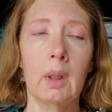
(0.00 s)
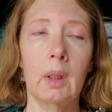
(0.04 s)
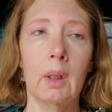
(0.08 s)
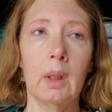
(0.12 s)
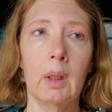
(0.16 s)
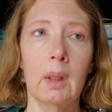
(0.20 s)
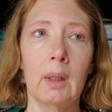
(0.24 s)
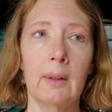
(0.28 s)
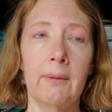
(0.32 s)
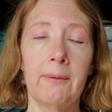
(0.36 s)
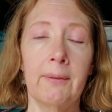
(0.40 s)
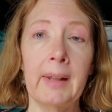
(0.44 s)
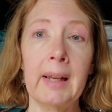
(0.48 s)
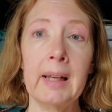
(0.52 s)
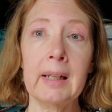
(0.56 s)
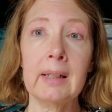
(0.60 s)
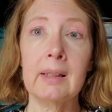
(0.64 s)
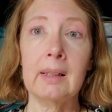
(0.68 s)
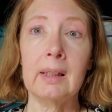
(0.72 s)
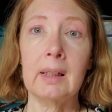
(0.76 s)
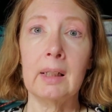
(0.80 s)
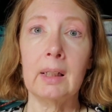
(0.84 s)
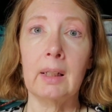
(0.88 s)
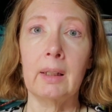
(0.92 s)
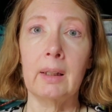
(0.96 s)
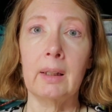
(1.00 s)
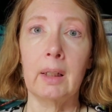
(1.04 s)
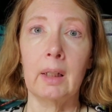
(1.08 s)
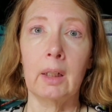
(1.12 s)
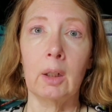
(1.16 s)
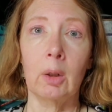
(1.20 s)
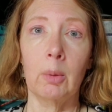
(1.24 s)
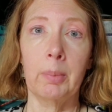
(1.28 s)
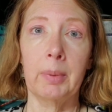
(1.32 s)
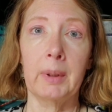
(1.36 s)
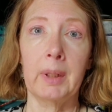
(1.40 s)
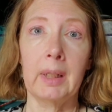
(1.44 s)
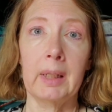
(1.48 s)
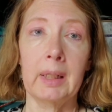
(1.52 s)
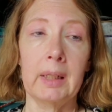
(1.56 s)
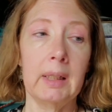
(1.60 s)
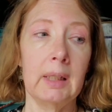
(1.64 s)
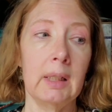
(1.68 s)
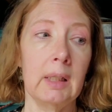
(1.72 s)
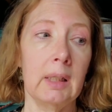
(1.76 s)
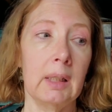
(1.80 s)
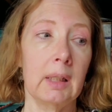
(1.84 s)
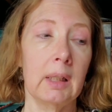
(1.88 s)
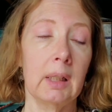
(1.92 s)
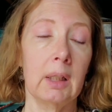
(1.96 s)
flaxseed in there, but I
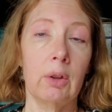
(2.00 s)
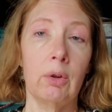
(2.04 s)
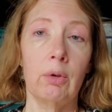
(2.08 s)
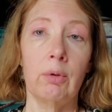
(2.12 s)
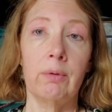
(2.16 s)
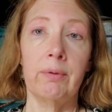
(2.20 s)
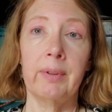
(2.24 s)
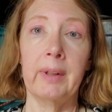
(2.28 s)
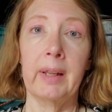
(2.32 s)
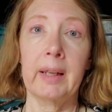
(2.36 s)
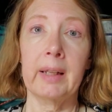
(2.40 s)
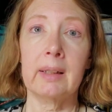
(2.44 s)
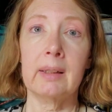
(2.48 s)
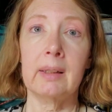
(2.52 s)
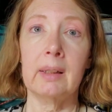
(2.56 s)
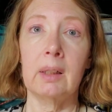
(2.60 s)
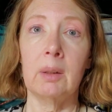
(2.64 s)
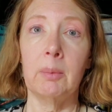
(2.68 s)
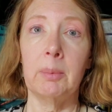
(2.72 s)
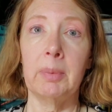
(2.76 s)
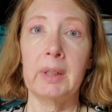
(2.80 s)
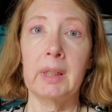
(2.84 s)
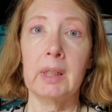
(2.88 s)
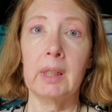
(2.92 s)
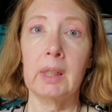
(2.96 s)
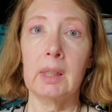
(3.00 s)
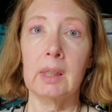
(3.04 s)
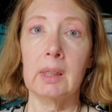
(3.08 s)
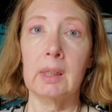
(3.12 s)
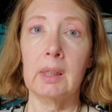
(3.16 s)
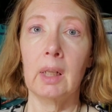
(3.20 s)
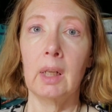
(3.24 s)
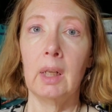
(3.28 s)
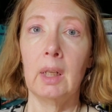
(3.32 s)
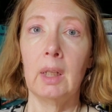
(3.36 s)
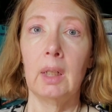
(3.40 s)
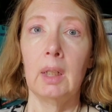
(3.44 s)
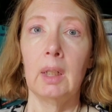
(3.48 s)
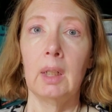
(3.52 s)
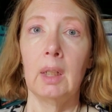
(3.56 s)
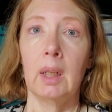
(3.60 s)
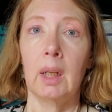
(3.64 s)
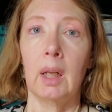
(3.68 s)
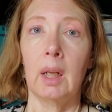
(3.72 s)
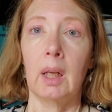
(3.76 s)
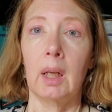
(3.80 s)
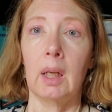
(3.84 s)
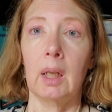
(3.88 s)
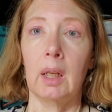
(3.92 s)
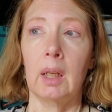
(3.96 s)
need to get new flaxseed because
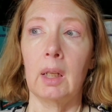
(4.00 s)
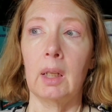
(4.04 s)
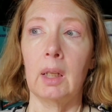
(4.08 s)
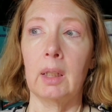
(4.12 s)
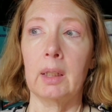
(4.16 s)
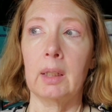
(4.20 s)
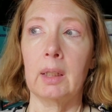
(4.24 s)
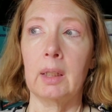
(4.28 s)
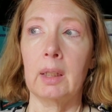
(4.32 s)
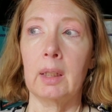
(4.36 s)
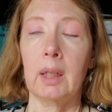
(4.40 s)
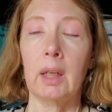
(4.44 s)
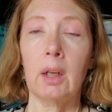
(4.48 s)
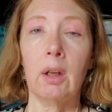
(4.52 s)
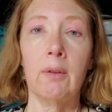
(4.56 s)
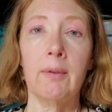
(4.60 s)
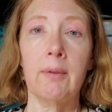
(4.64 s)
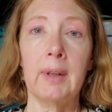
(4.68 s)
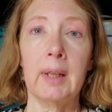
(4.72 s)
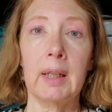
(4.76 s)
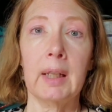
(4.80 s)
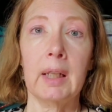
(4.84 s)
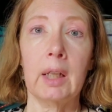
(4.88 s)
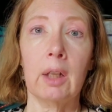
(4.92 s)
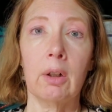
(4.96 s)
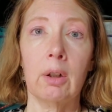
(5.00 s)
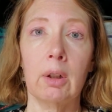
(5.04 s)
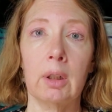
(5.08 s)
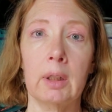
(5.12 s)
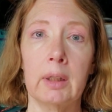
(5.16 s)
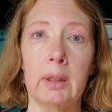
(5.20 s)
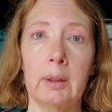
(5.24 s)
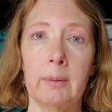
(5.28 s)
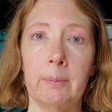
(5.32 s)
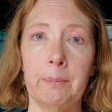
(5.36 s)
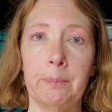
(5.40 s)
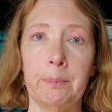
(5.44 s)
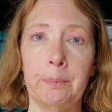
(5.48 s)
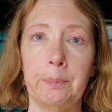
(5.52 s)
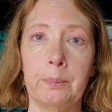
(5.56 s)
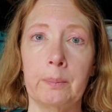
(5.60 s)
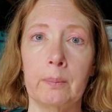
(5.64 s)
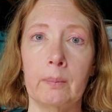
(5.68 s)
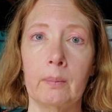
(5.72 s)
Caravan Carolyn